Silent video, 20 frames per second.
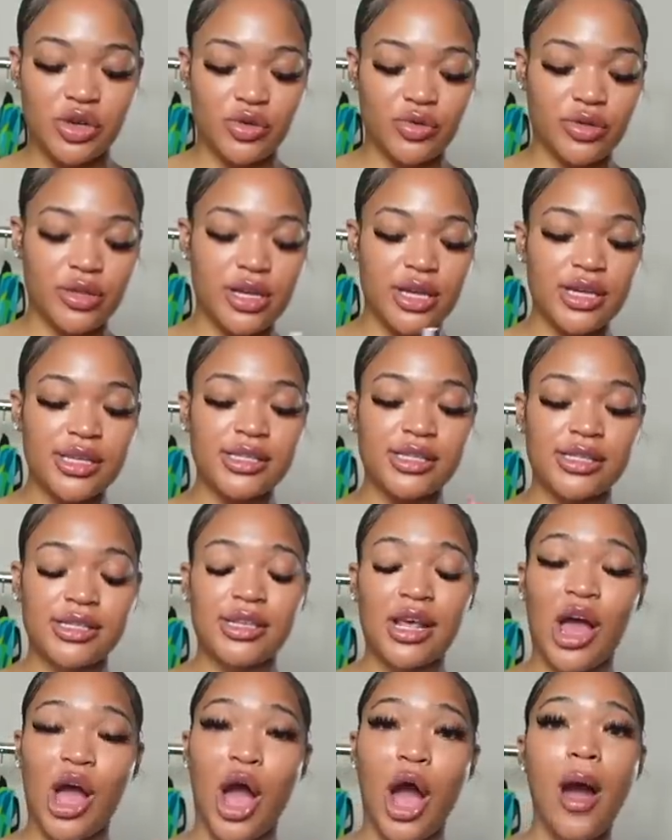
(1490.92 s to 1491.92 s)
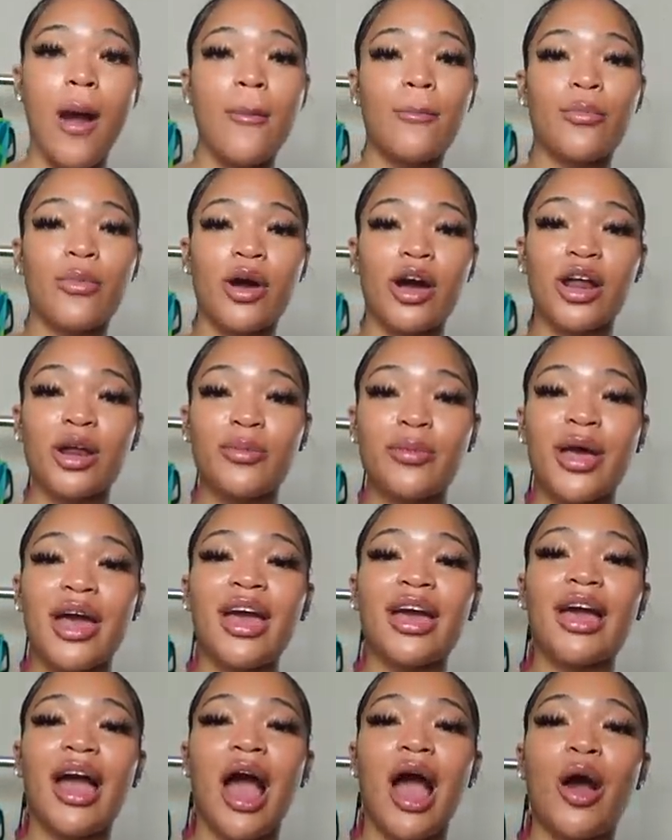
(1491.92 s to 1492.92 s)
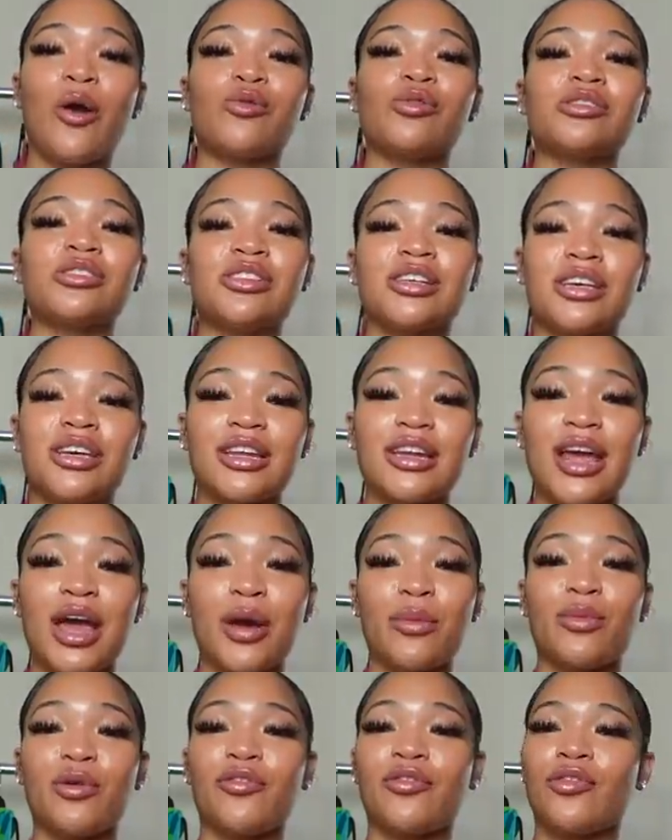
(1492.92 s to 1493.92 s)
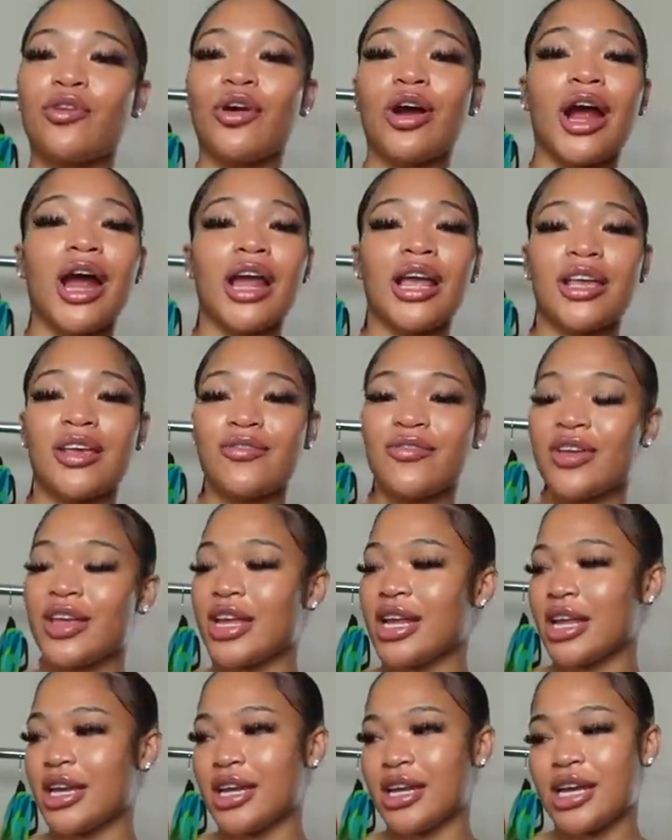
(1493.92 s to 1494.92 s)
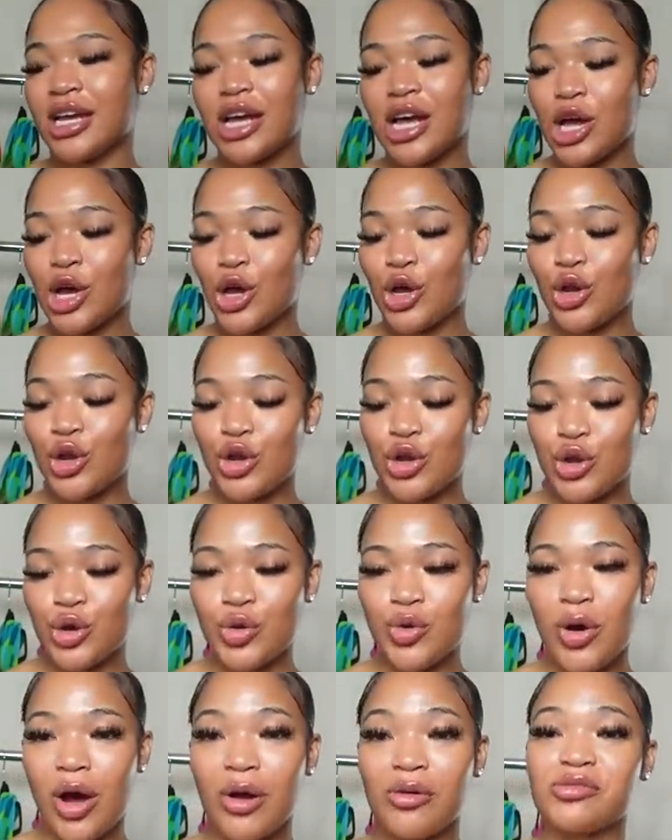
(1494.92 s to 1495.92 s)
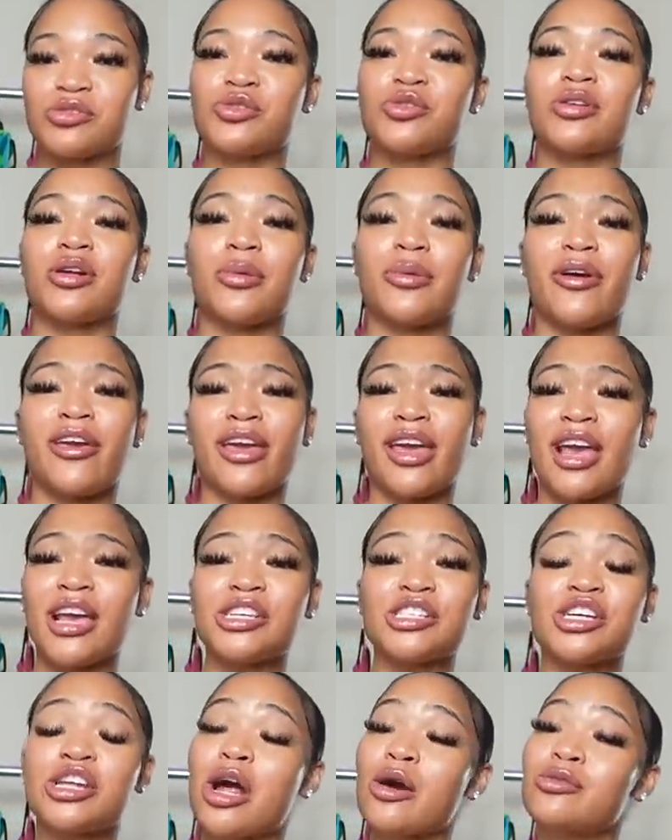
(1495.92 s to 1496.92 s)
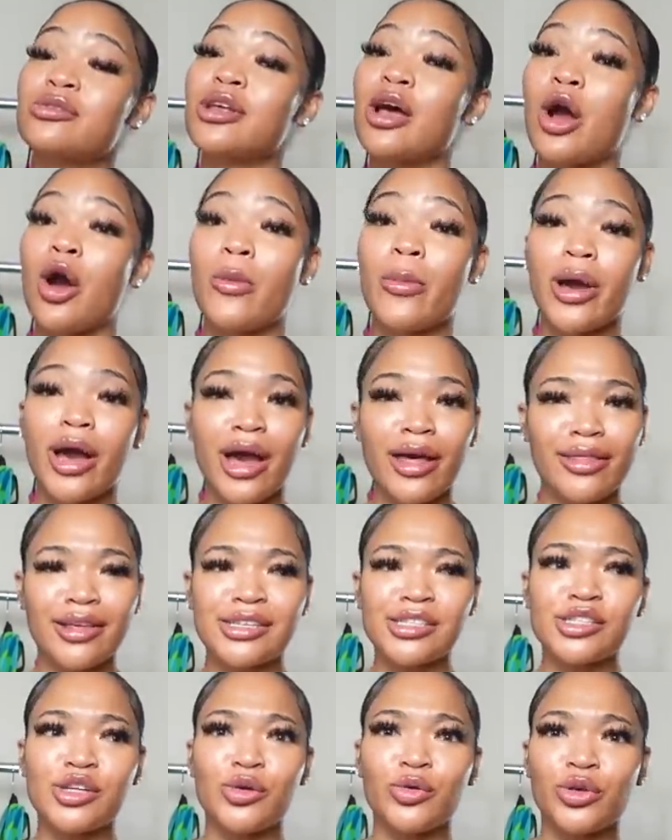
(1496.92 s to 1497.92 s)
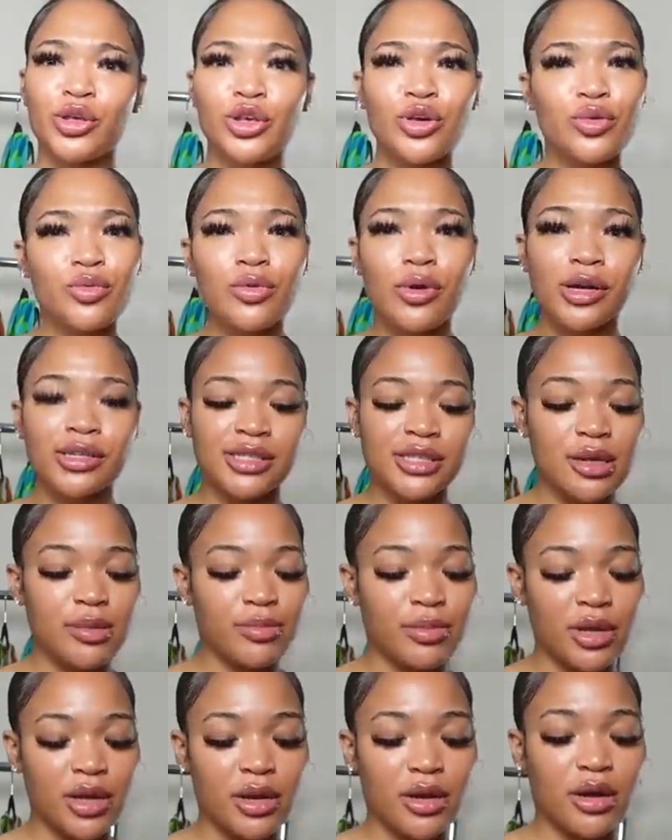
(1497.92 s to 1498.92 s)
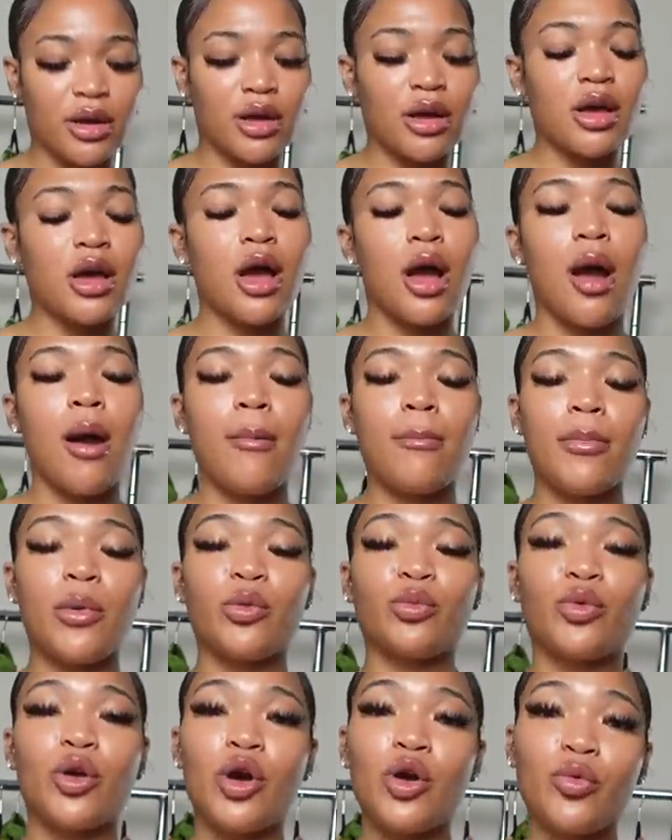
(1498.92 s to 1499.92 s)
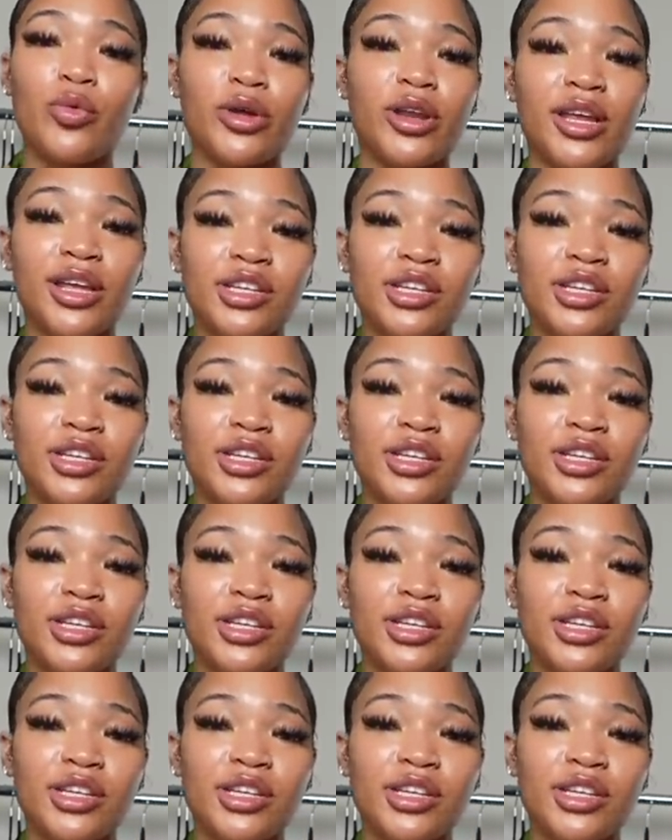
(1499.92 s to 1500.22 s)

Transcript: So this Prada bag I was looking at before I even knew I was going on vacation. I was like, oh my god, that's so cute. I see Mina Monroe with